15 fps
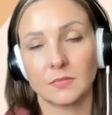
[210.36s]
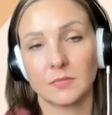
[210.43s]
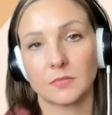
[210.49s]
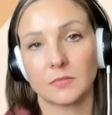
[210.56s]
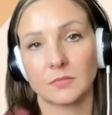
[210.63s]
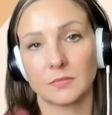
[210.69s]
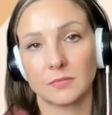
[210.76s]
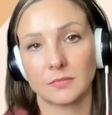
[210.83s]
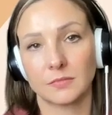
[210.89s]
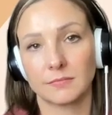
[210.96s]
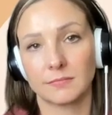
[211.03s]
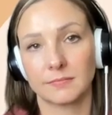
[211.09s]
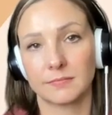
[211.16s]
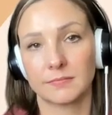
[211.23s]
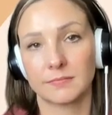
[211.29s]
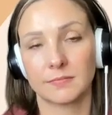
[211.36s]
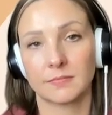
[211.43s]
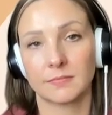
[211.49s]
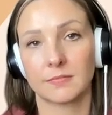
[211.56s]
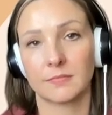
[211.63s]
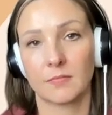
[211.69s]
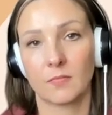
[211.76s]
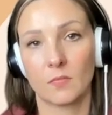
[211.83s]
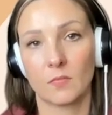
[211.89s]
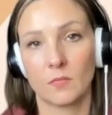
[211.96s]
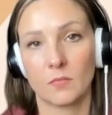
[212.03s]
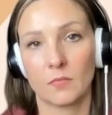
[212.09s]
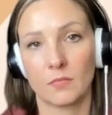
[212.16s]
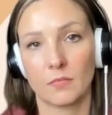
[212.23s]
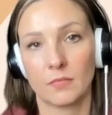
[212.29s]

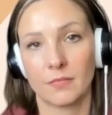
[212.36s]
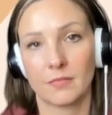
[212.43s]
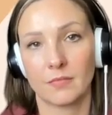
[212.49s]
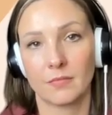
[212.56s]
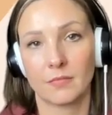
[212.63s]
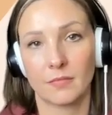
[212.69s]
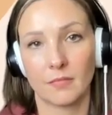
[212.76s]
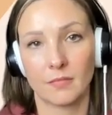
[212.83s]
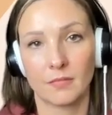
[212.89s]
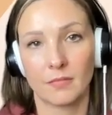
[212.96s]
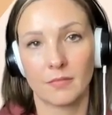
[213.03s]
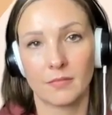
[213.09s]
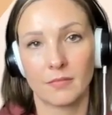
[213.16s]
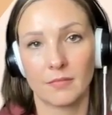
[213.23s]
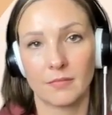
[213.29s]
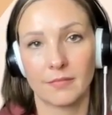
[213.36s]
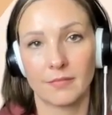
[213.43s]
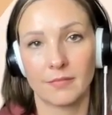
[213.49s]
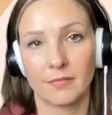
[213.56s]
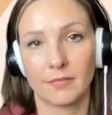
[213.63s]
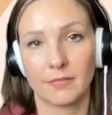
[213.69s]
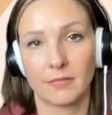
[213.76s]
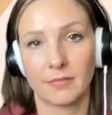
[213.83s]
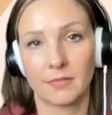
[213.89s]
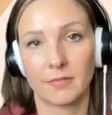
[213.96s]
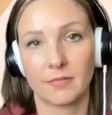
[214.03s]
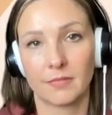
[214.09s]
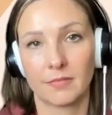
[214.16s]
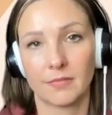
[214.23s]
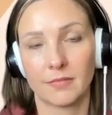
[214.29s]

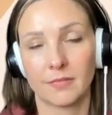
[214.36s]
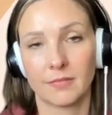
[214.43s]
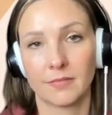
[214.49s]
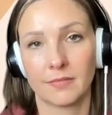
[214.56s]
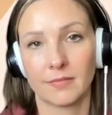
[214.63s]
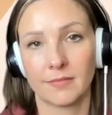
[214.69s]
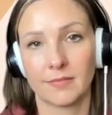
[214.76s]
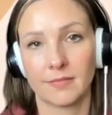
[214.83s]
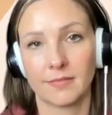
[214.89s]
[no speech]